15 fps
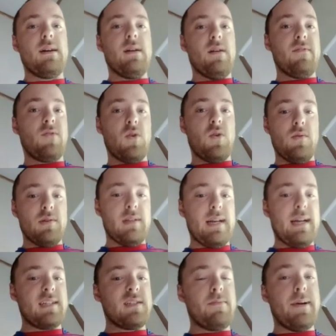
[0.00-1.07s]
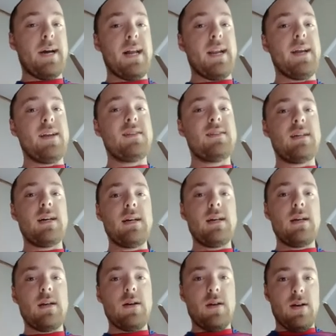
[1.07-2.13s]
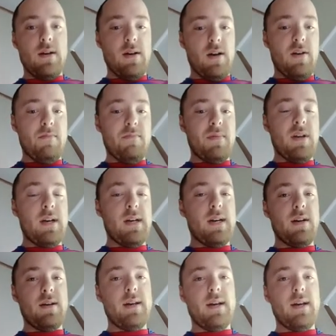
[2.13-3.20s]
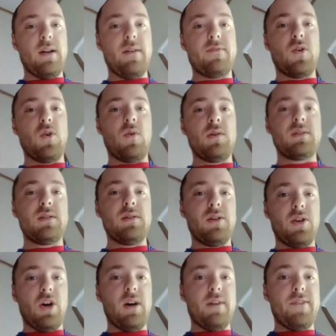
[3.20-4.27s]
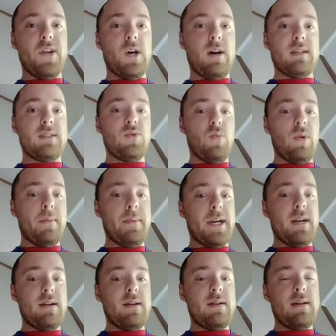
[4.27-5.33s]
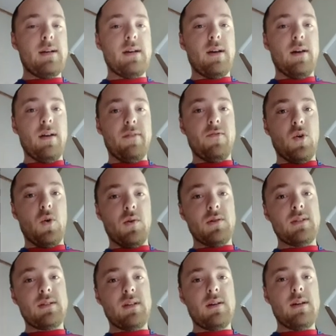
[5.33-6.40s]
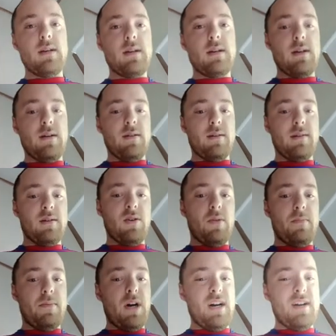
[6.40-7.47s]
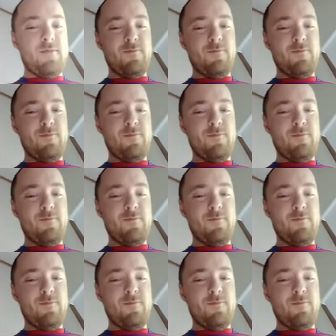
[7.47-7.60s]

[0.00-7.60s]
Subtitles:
Of course, that's about it. And of course, go overnight, women. Of course, goodbye.